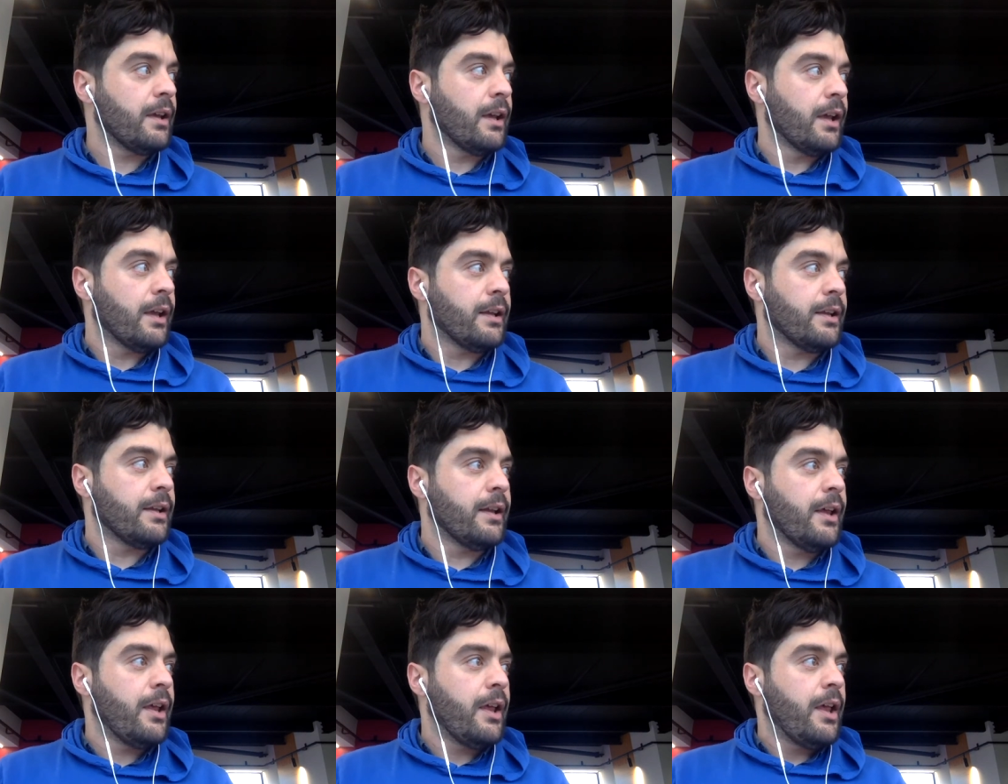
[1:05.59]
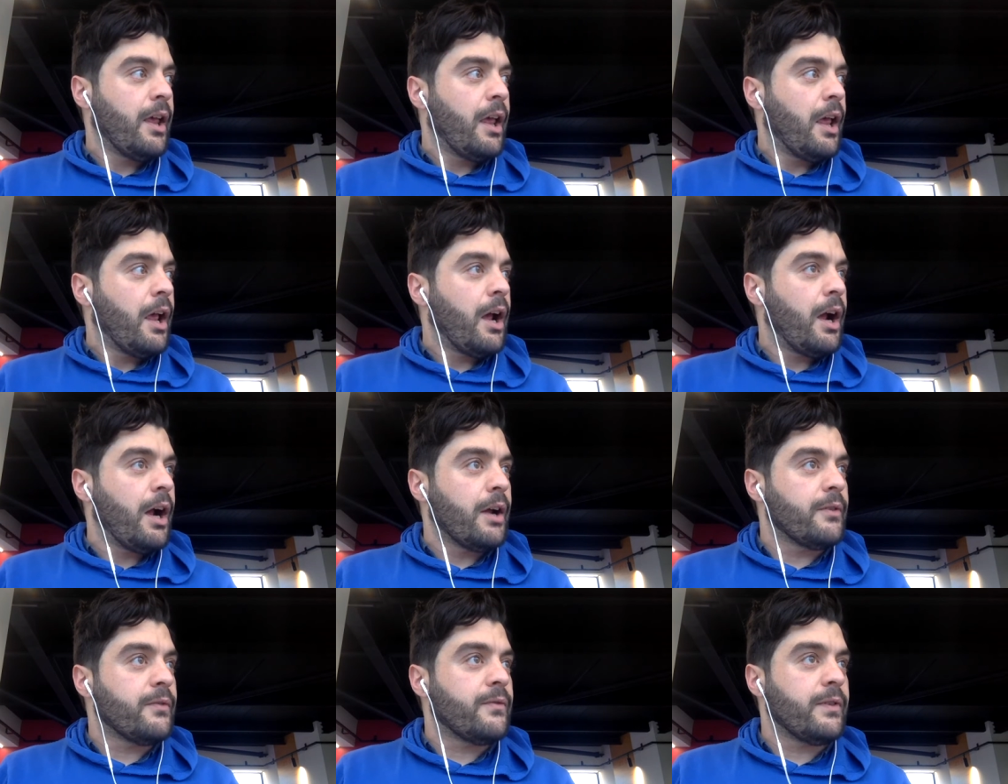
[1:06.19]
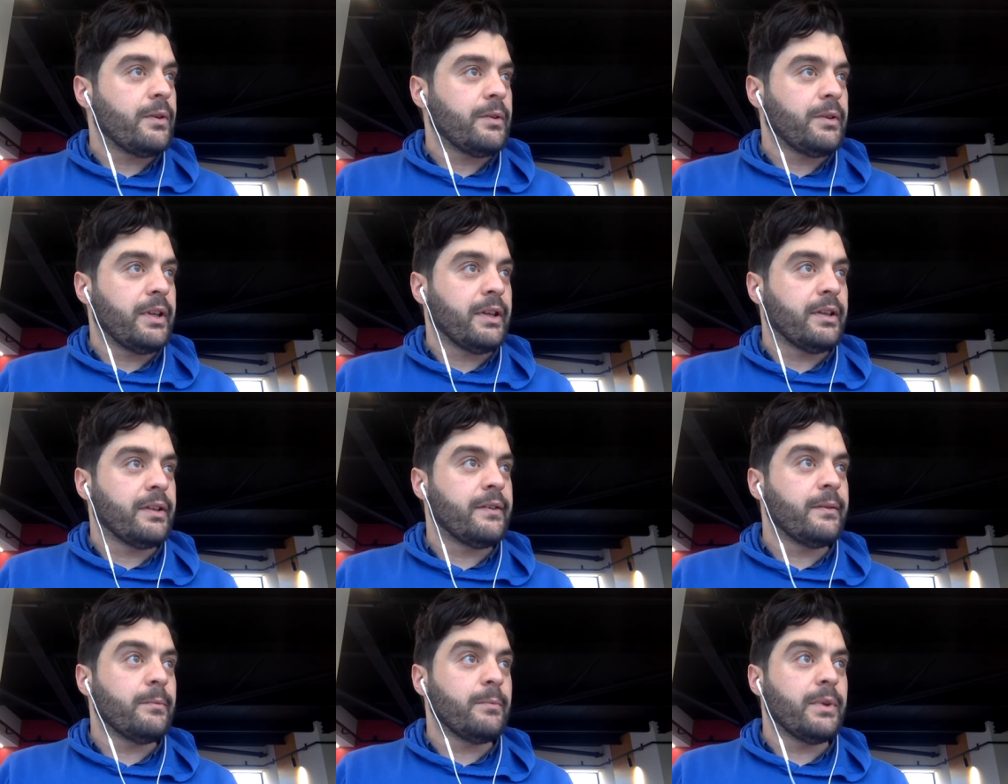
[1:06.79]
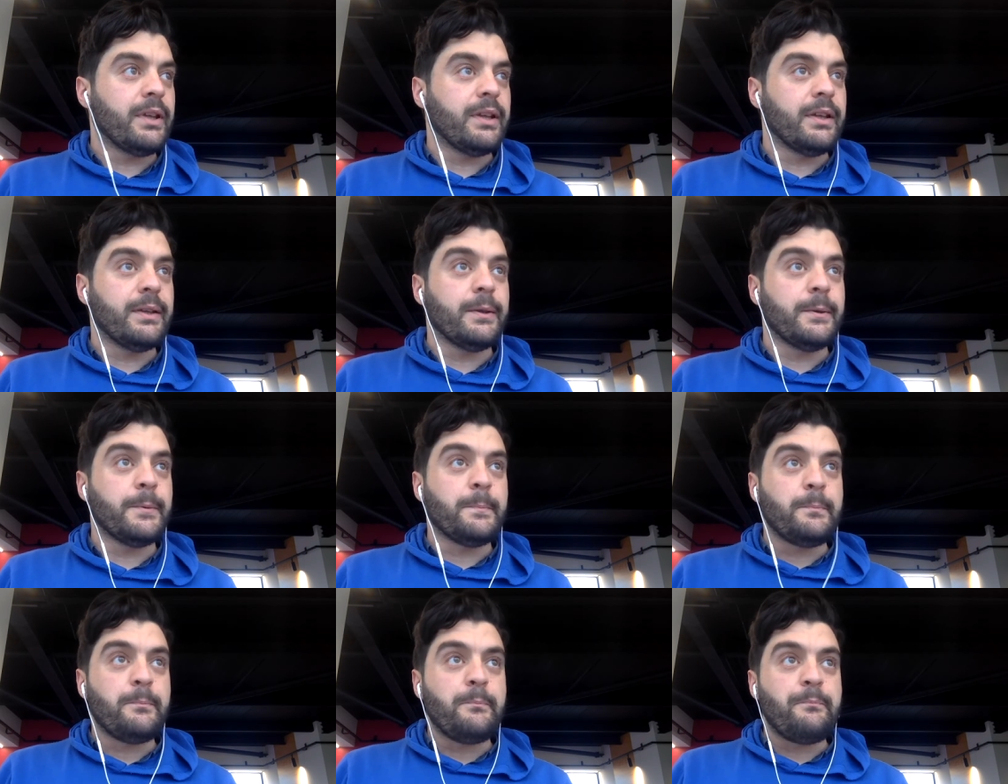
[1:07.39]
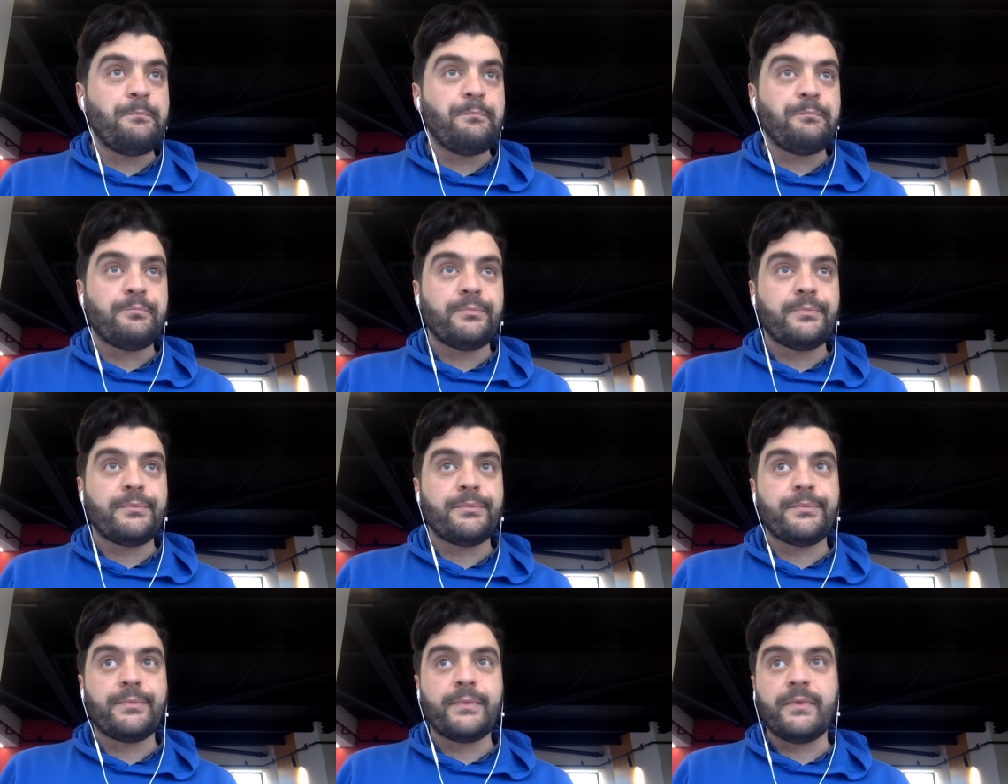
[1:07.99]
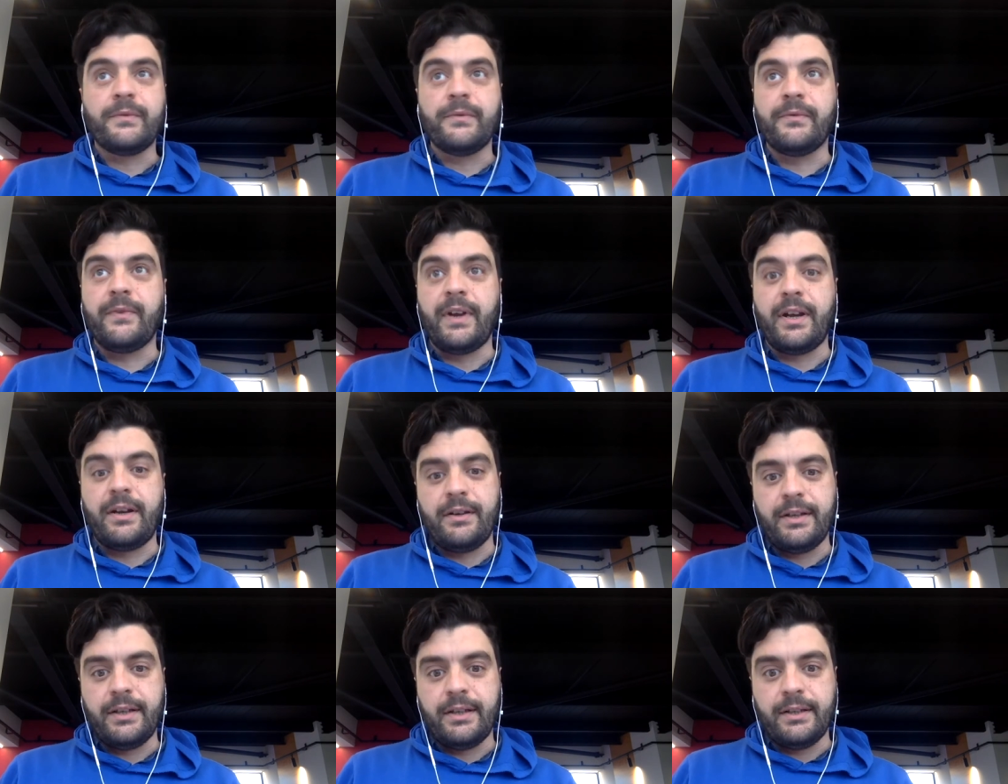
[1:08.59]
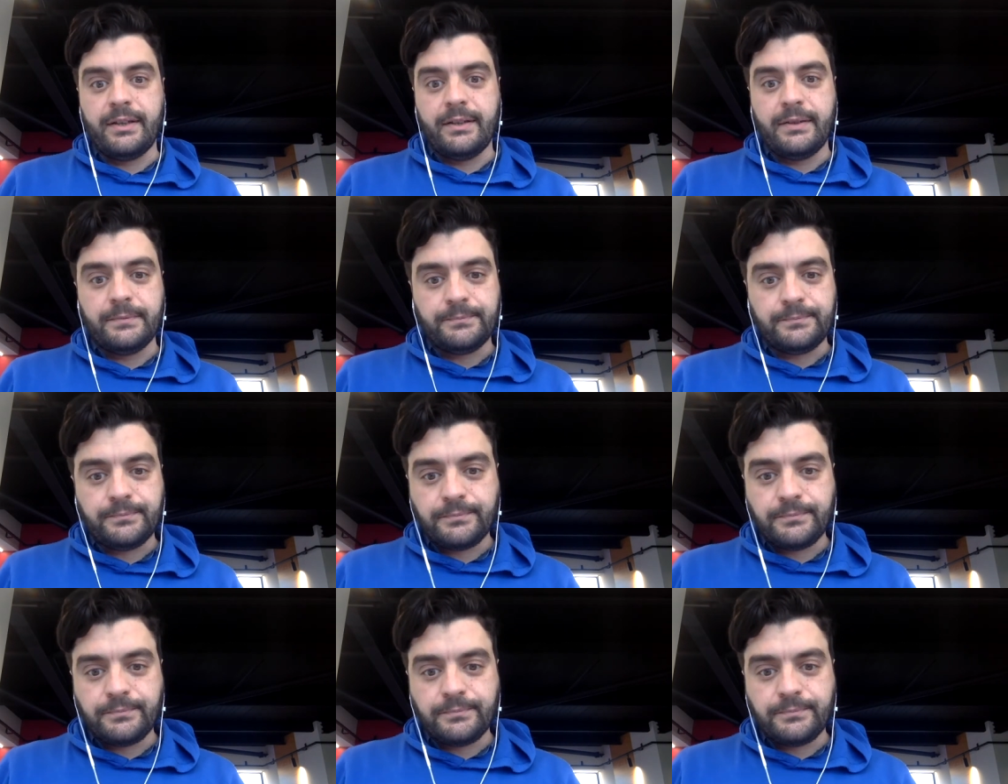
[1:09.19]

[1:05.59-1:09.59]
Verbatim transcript: And I found that to be very